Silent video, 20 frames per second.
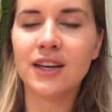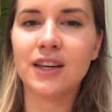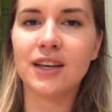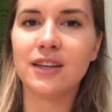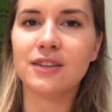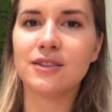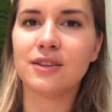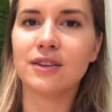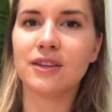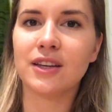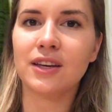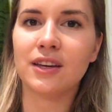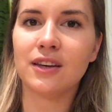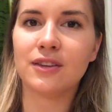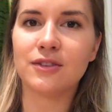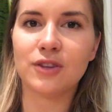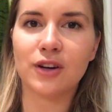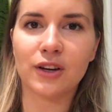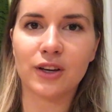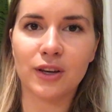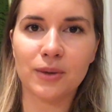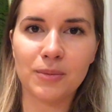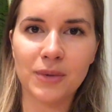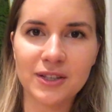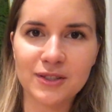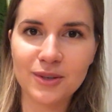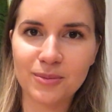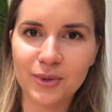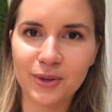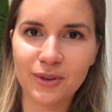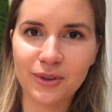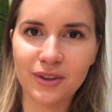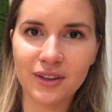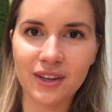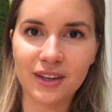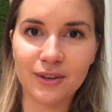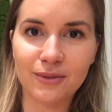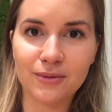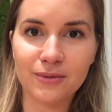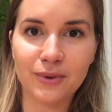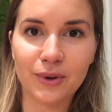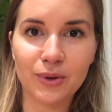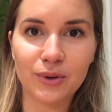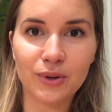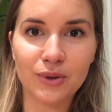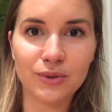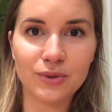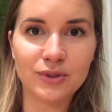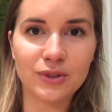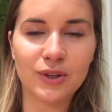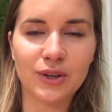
easily documentable in photos,